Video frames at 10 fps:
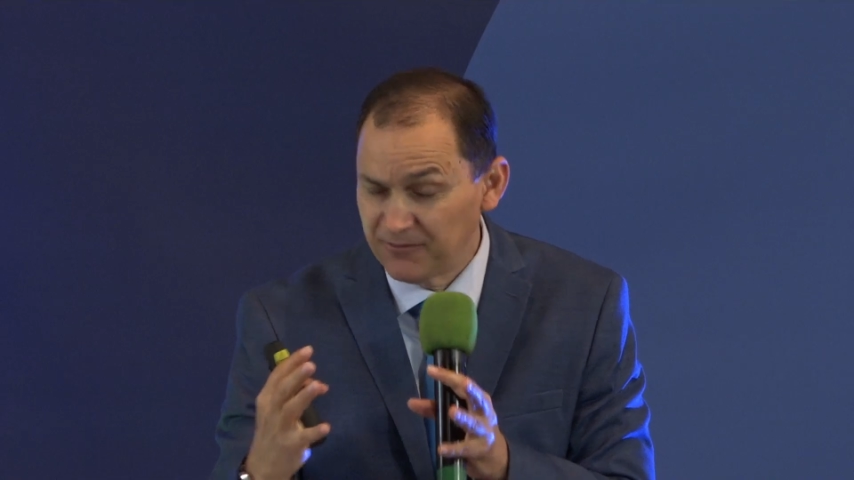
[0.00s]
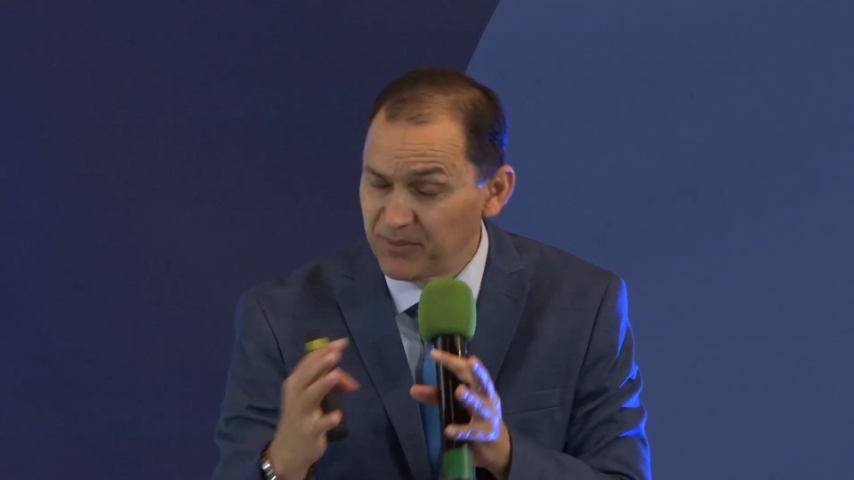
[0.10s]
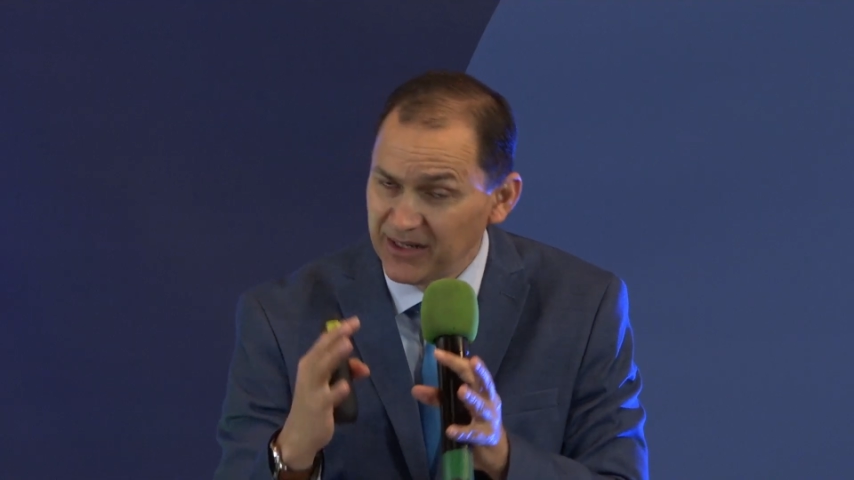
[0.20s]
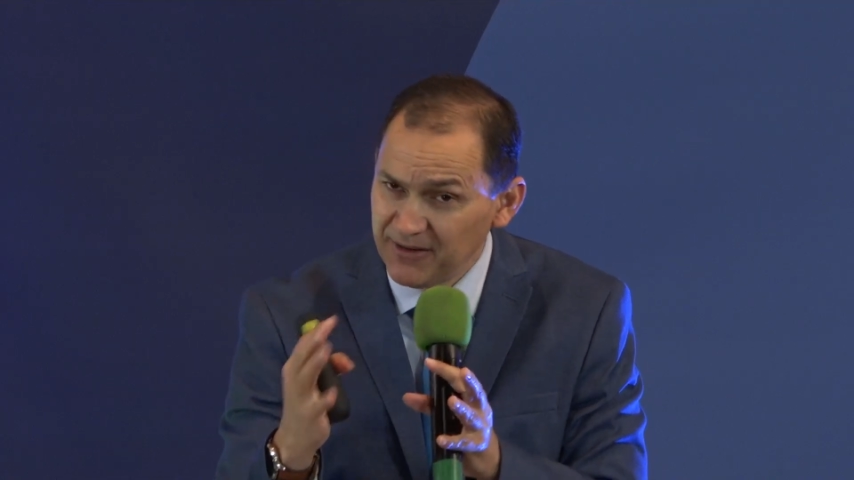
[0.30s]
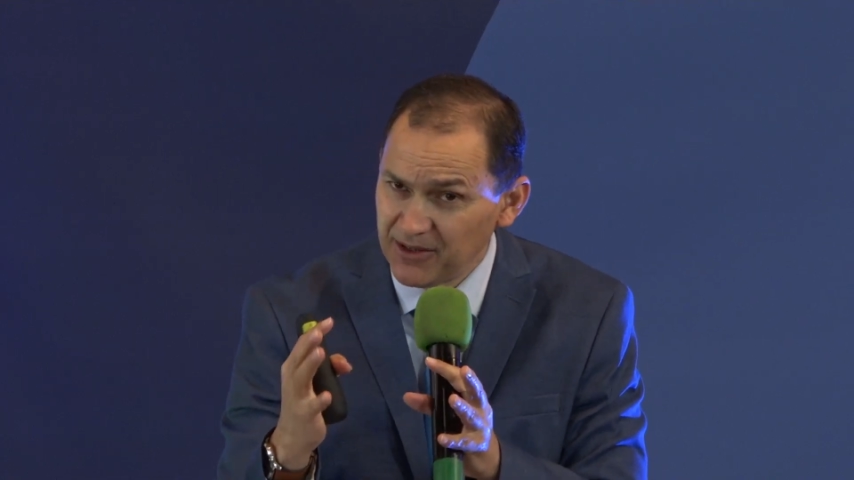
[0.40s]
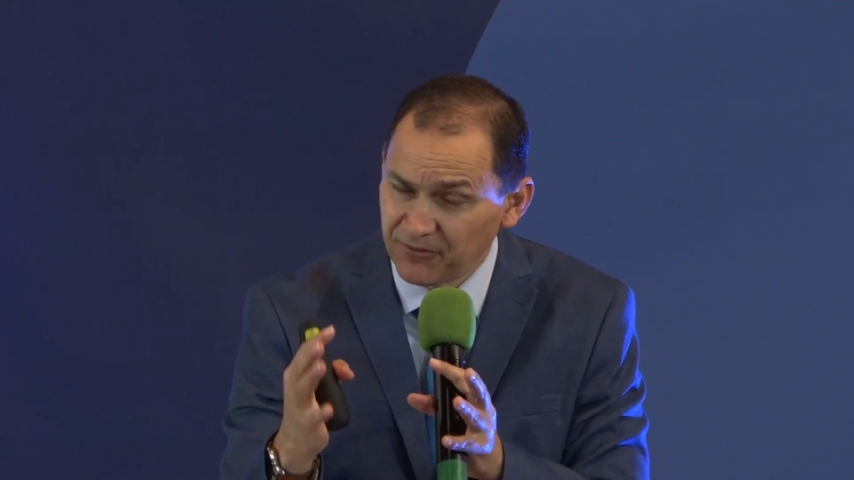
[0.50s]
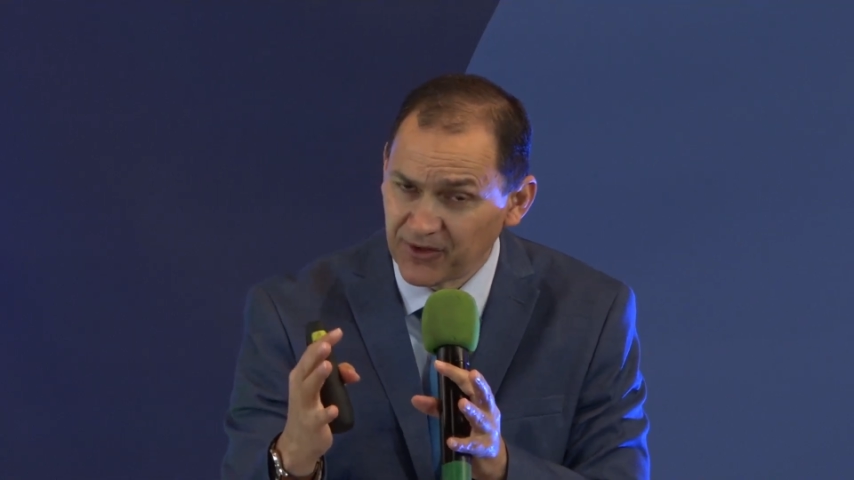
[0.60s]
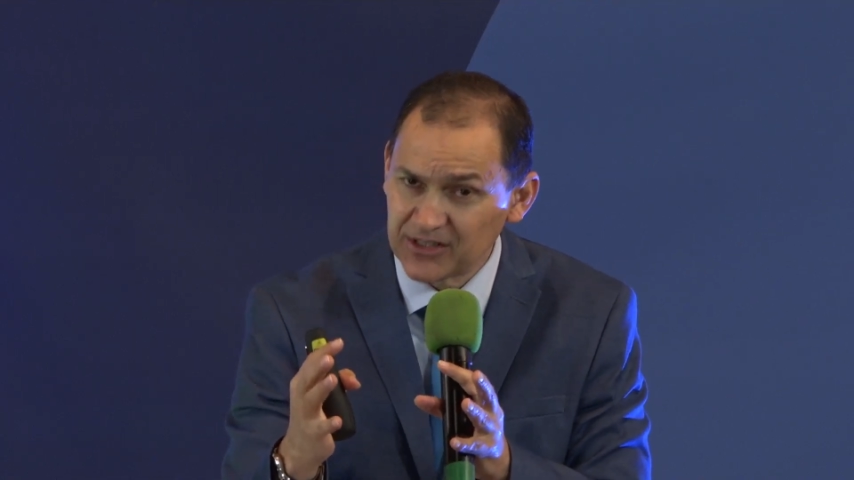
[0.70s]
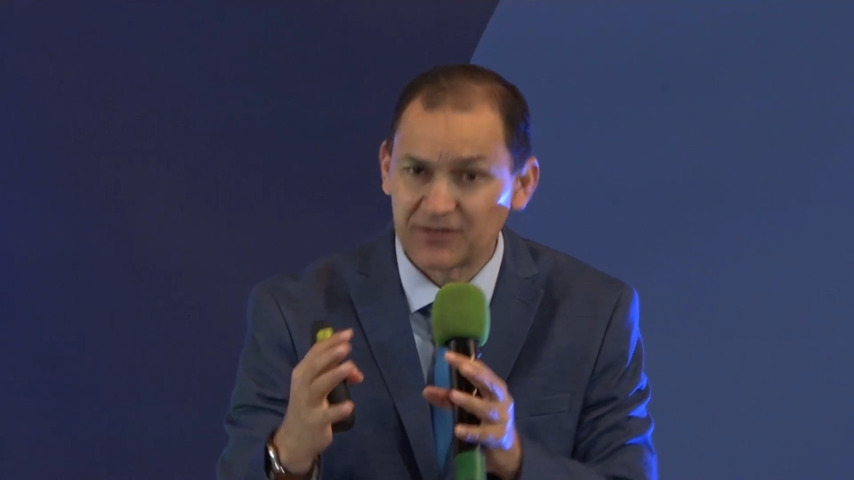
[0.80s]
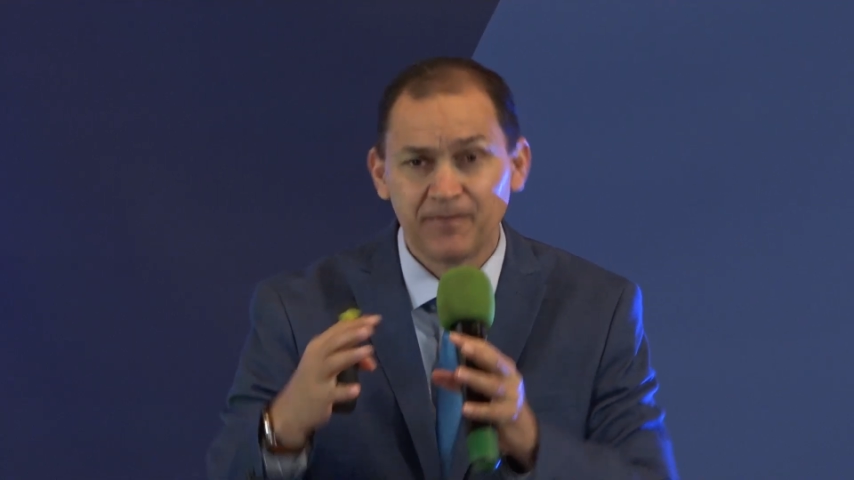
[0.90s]
believe it at
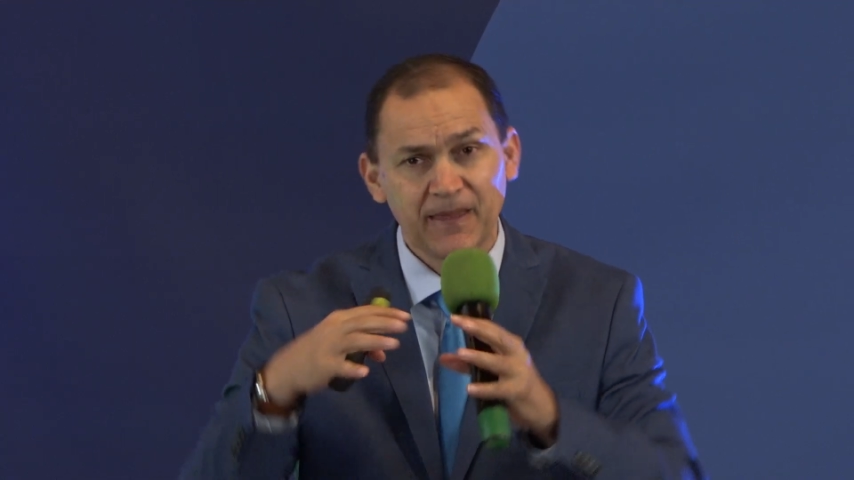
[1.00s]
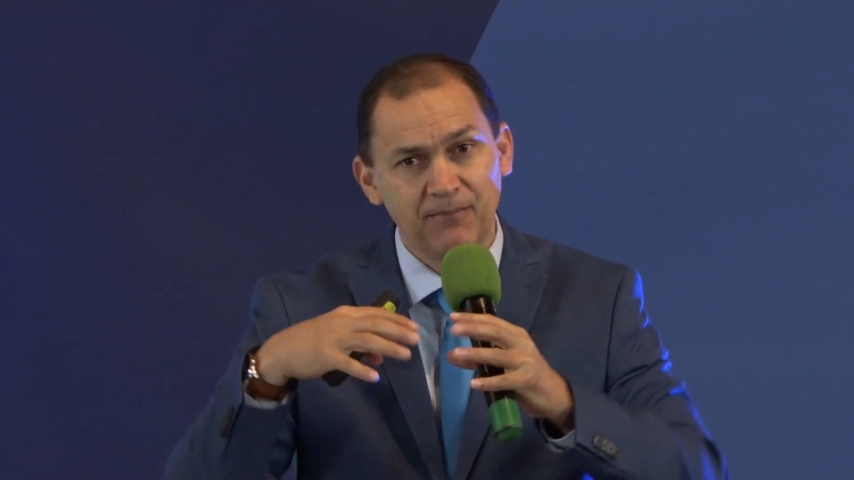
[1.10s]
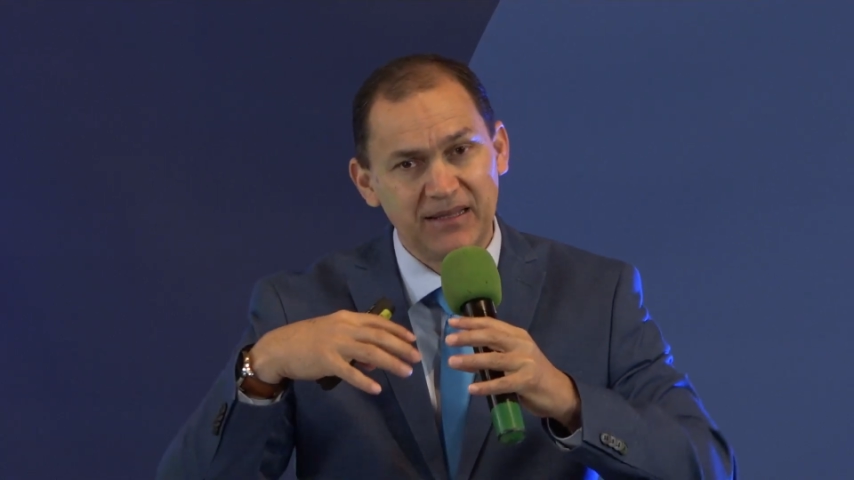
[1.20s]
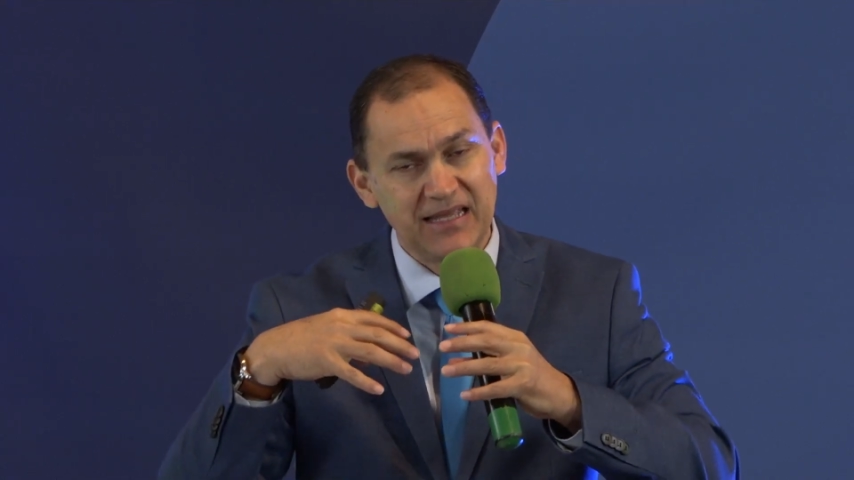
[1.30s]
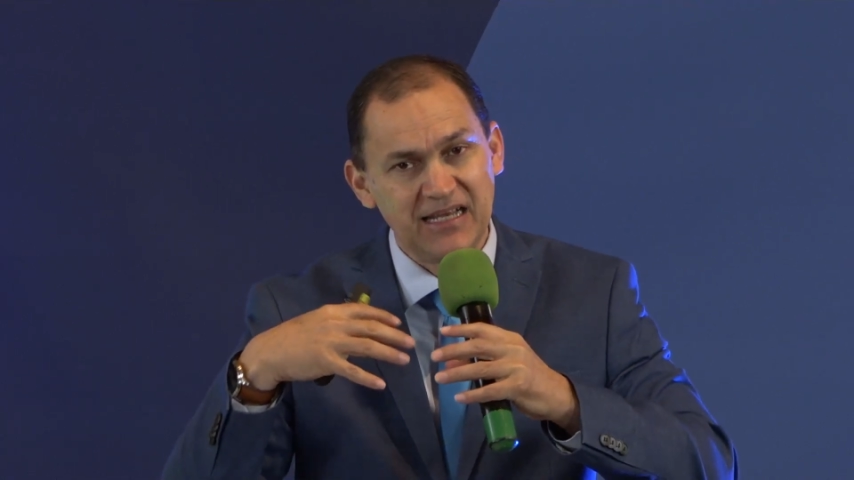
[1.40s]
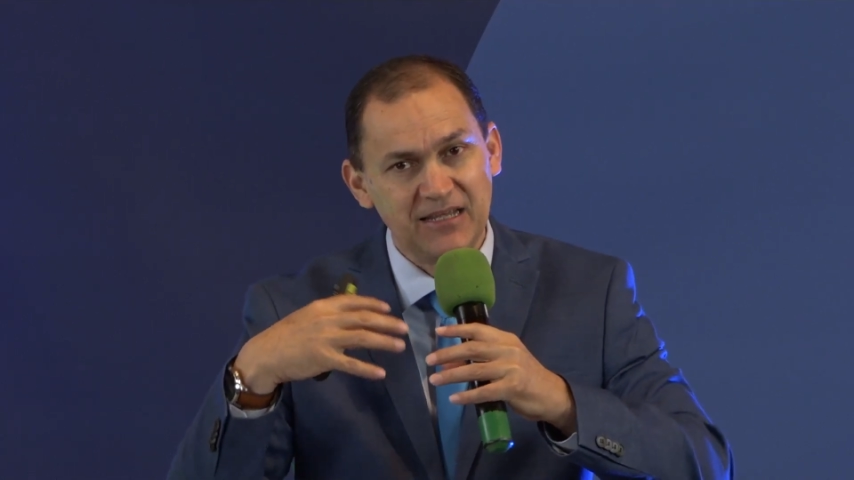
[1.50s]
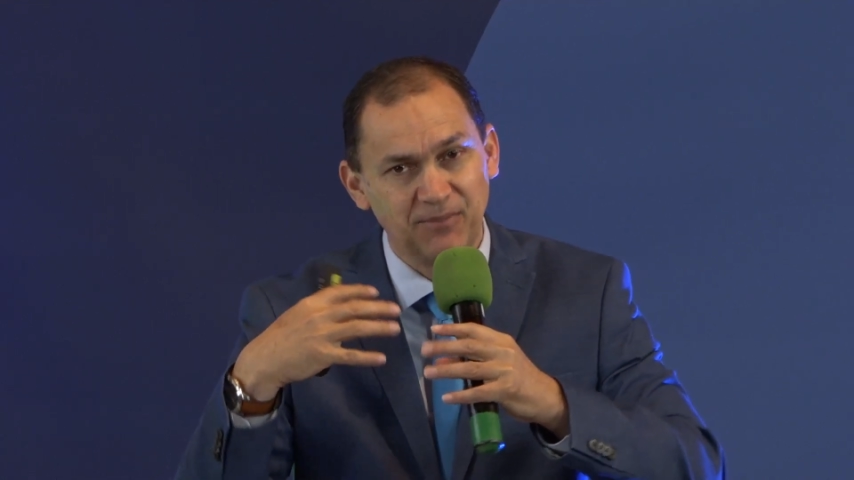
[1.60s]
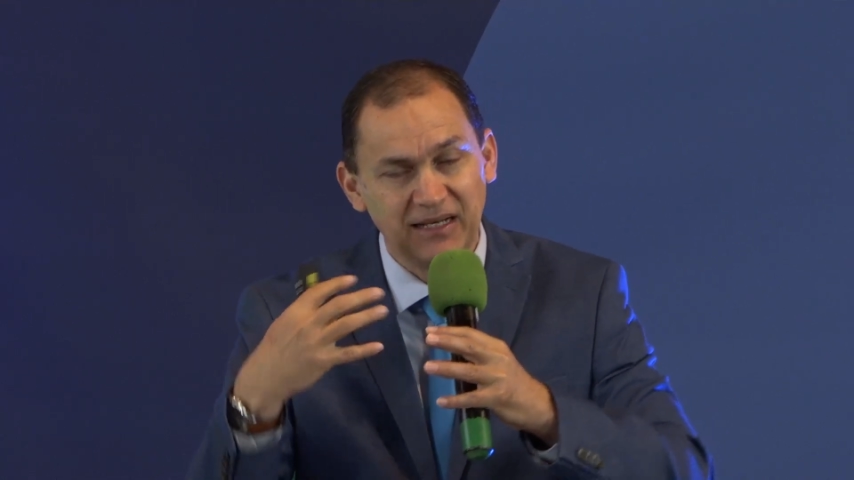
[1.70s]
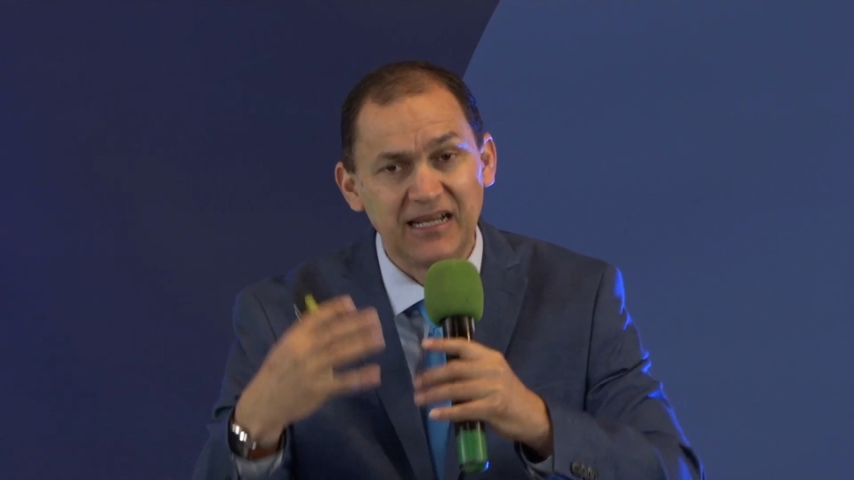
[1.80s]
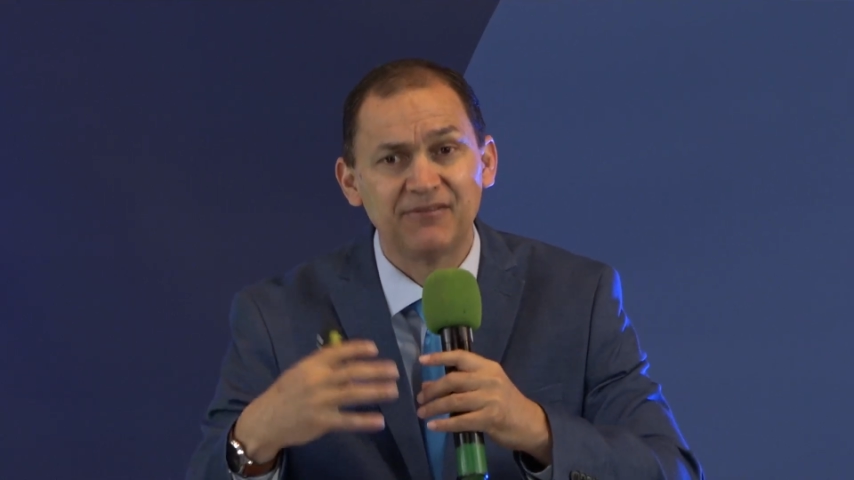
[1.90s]
first, but then he
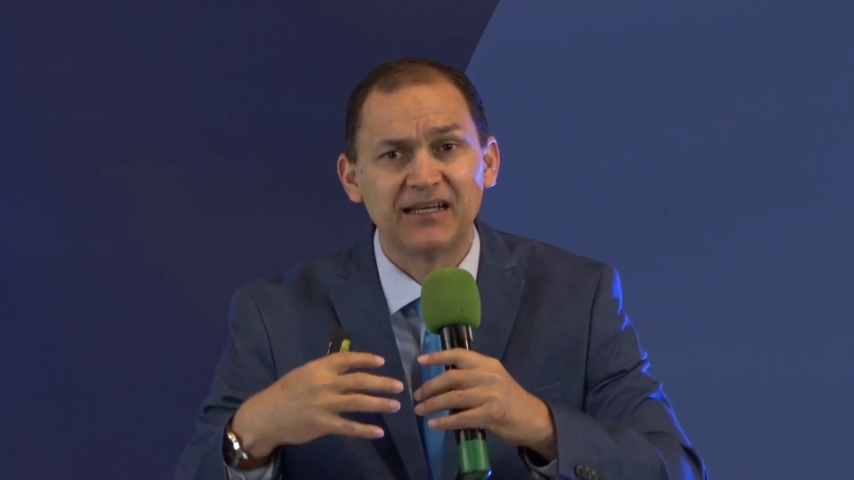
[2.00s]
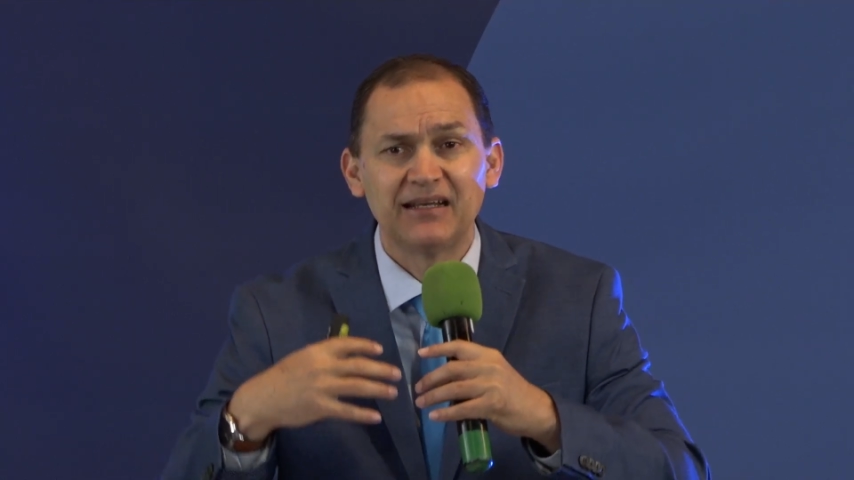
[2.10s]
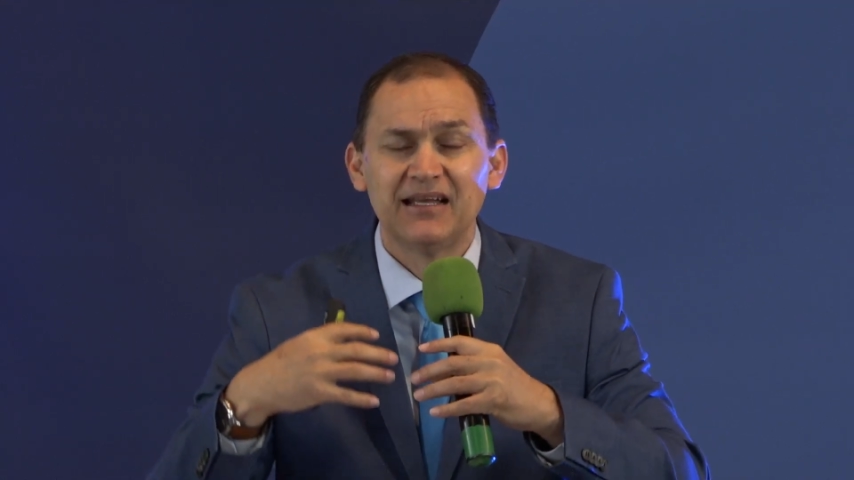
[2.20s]
believed it,